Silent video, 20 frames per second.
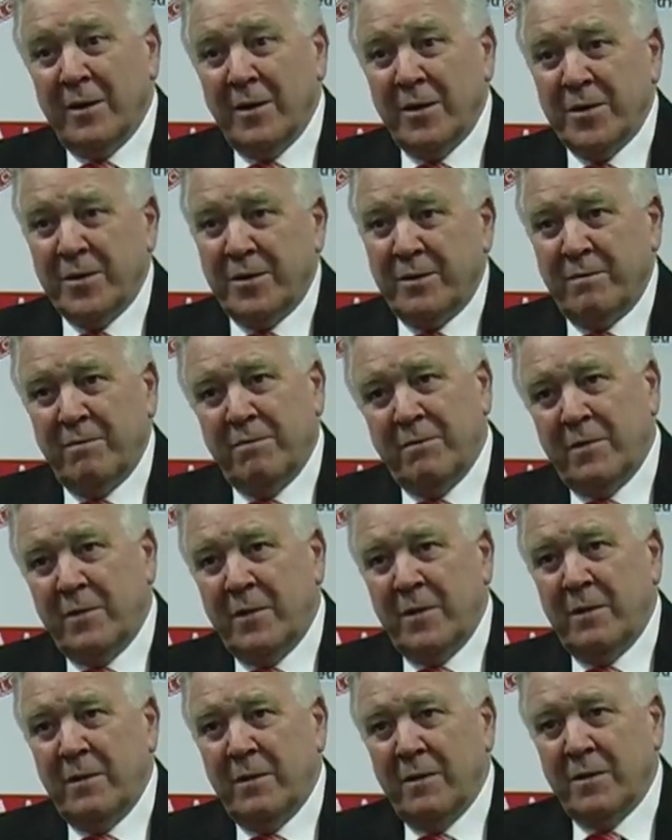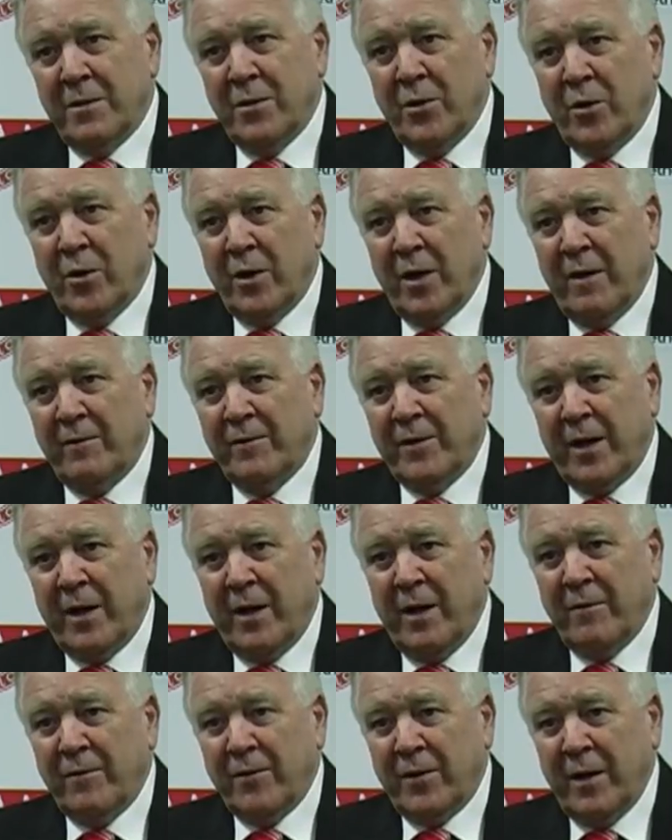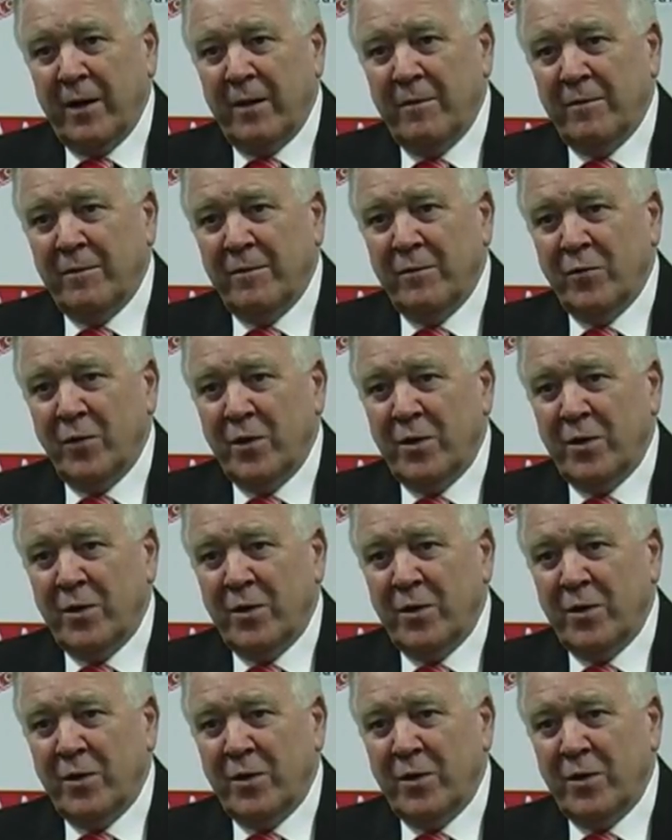Just shortly after half time,